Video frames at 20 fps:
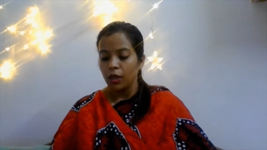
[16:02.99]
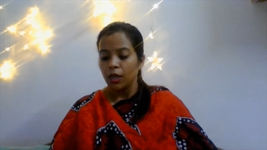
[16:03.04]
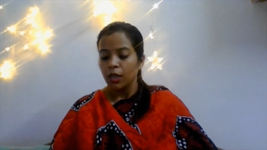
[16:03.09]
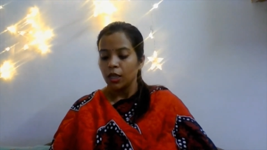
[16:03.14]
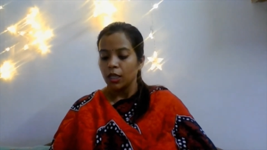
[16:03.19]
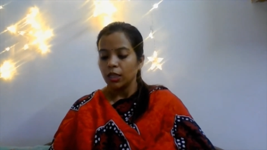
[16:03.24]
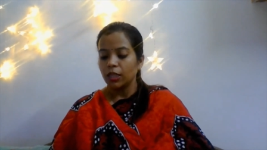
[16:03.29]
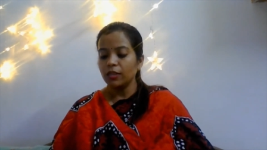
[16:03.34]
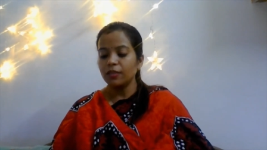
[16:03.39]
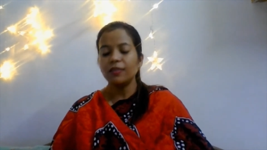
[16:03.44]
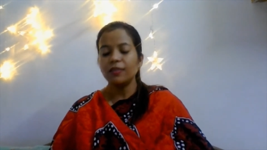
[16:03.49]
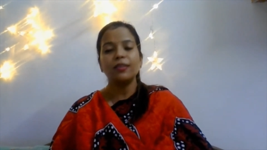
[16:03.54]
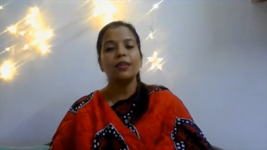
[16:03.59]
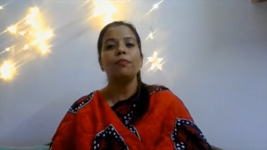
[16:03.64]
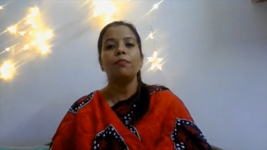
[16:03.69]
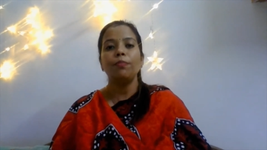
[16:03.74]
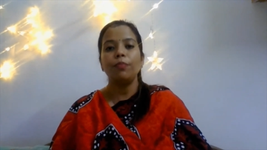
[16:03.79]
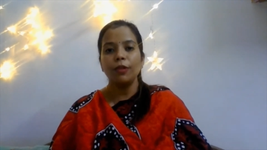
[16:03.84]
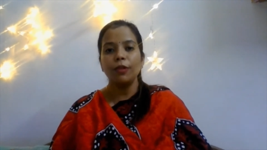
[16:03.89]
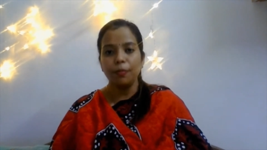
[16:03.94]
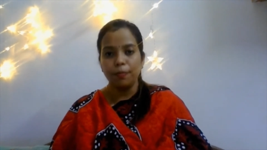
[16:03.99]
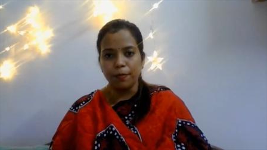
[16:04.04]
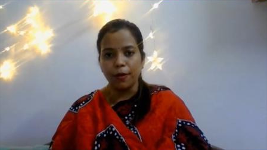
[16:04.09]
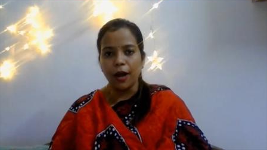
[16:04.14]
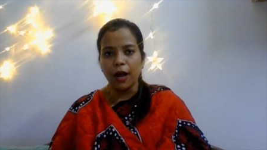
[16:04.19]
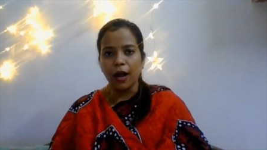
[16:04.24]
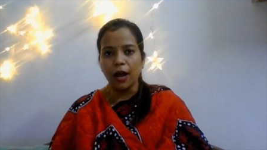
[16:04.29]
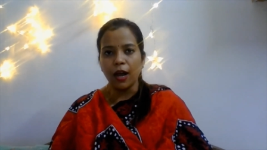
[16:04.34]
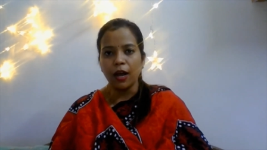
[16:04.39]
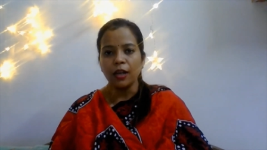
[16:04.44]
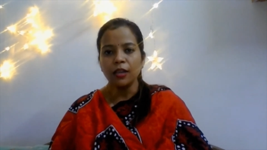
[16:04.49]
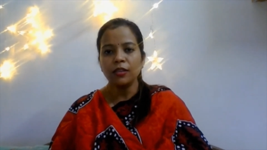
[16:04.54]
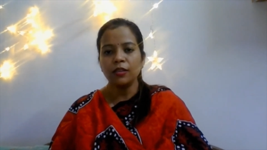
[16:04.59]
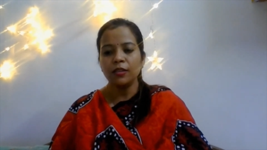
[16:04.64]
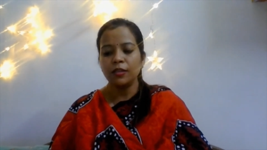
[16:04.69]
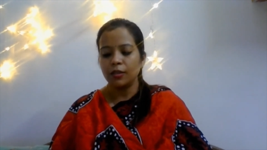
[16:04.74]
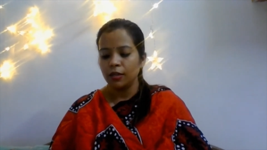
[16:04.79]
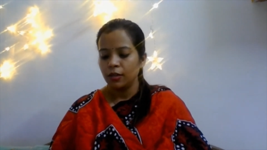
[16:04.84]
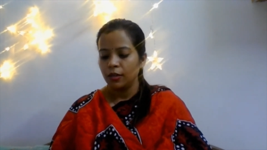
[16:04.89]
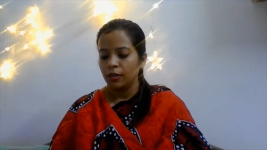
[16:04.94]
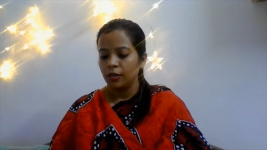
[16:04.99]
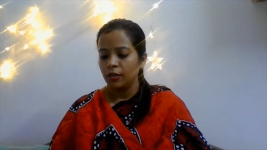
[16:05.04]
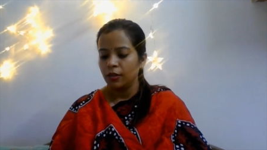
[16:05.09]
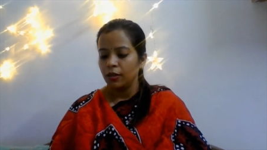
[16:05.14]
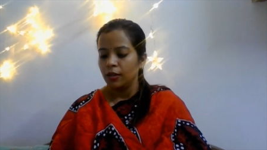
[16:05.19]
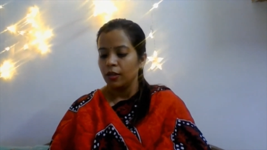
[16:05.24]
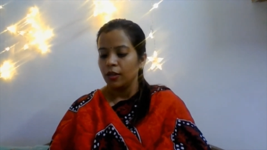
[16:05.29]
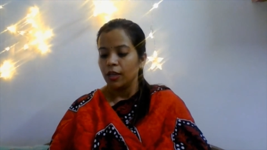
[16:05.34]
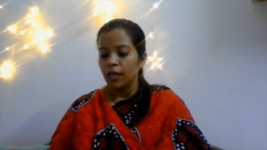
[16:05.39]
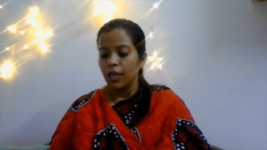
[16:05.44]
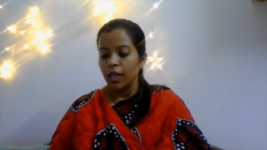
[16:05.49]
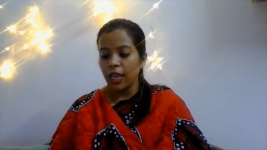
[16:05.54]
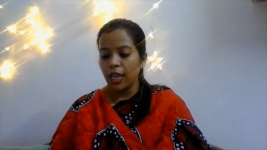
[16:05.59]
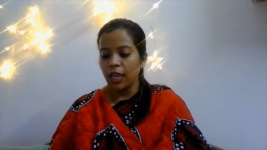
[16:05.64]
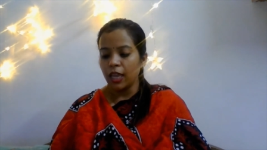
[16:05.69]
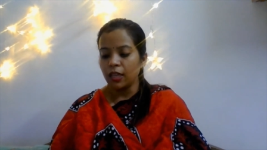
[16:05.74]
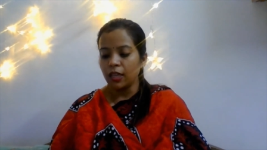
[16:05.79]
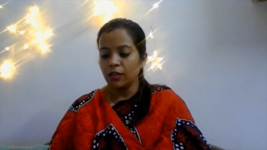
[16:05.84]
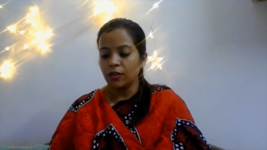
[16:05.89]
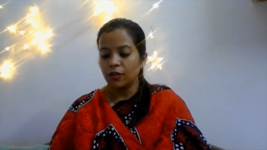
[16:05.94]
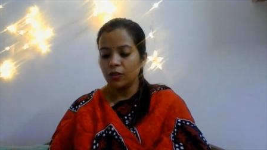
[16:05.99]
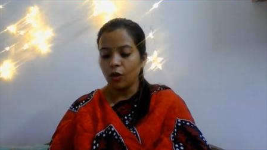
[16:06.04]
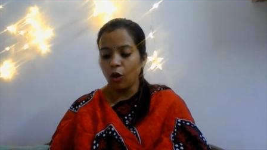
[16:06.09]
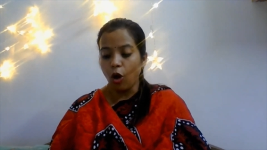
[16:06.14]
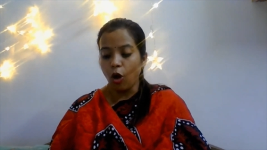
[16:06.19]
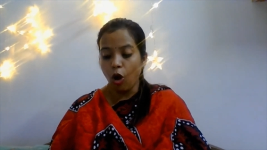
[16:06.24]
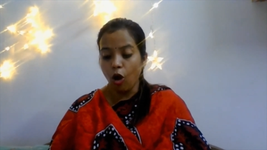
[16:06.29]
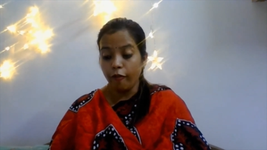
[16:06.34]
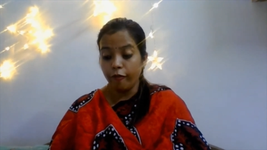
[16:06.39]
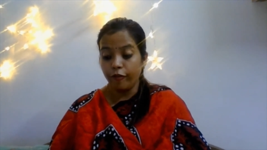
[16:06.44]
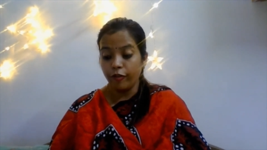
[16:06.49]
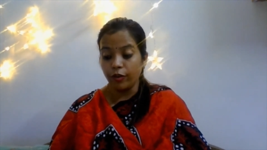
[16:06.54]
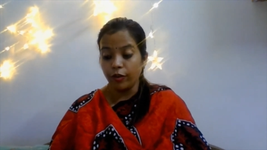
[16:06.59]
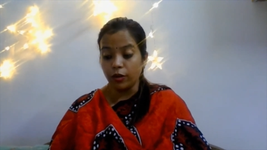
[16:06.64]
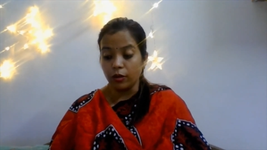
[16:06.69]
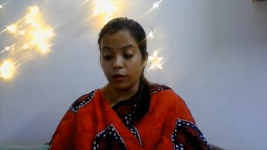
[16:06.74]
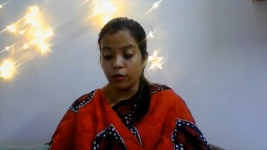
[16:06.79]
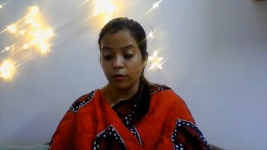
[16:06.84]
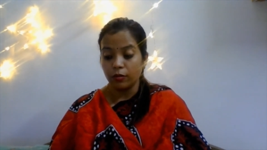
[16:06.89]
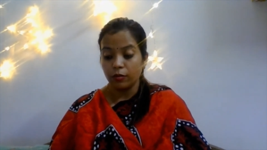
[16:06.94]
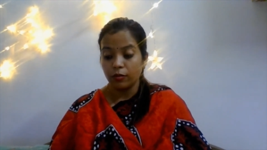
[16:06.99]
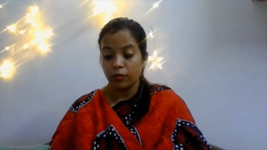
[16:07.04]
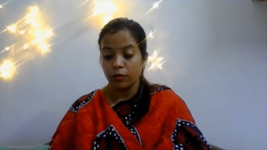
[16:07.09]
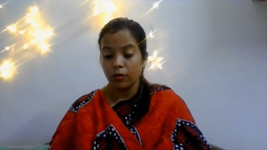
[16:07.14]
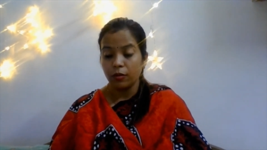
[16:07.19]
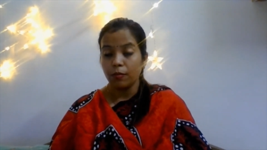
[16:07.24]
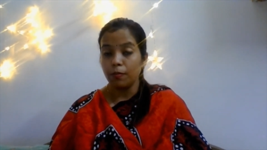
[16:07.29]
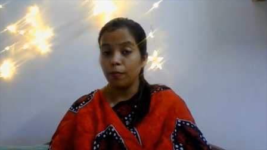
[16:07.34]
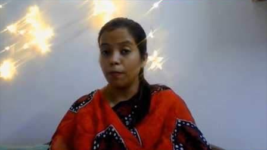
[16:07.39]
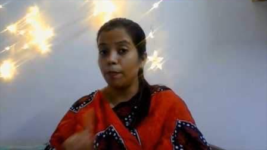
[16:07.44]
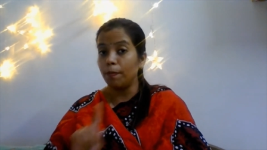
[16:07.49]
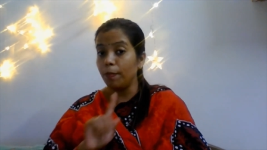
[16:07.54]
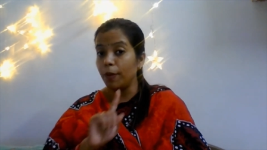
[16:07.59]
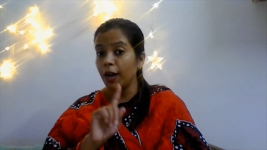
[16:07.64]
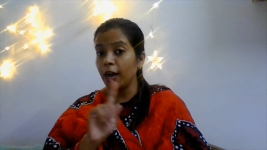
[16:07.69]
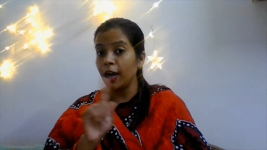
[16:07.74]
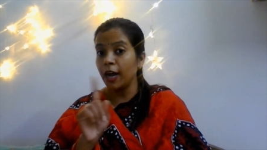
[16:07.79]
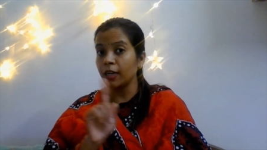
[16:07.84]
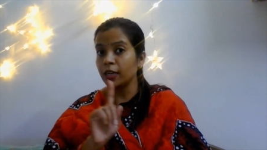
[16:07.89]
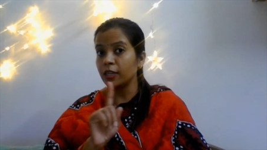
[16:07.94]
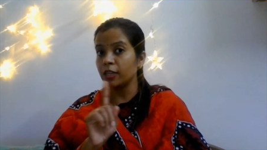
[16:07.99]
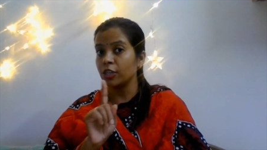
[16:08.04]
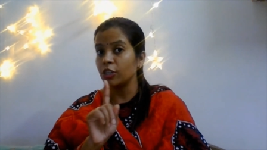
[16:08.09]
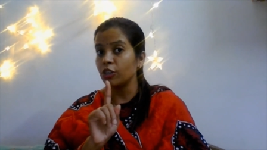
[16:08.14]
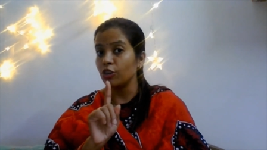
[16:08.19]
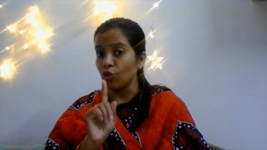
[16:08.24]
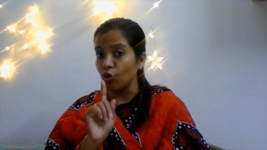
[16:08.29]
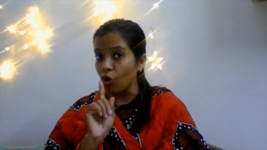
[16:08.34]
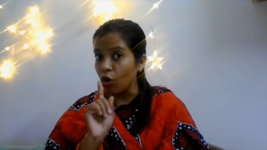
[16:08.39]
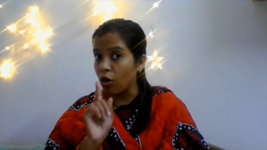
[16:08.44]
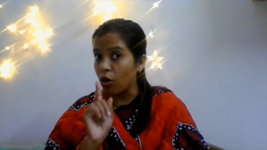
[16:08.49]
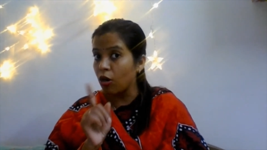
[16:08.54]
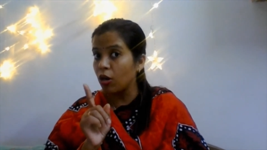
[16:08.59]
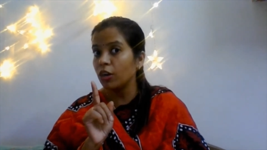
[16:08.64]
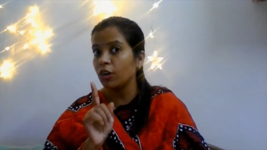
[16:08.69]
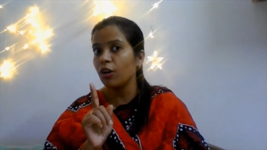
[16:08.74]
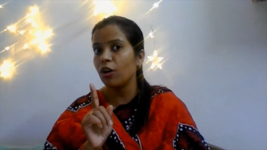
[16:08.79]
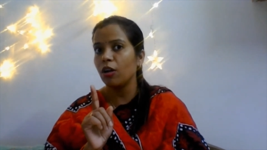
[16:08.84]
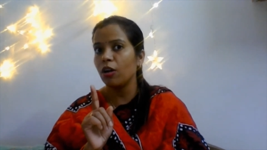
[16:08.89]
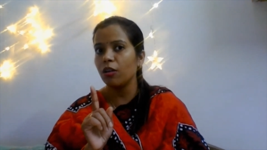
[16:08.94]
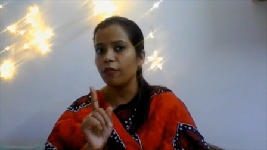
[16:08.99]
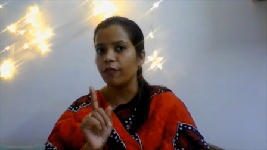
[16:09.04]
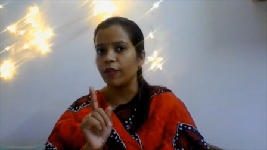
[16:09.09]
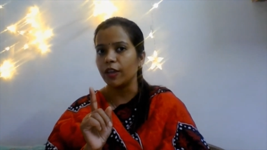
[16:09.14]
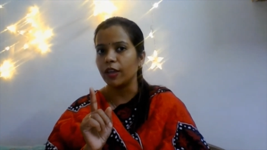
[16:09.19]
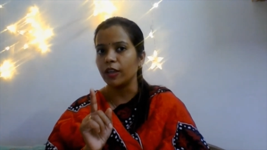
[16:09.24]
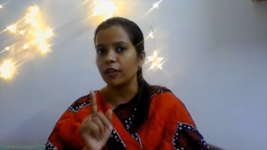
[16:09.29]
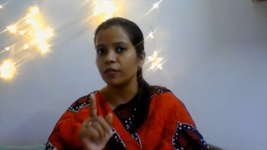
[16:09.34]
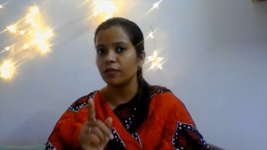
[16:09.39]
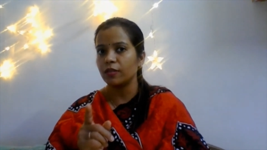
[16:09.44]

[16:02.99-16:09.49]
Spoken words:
The simple past is often but not always.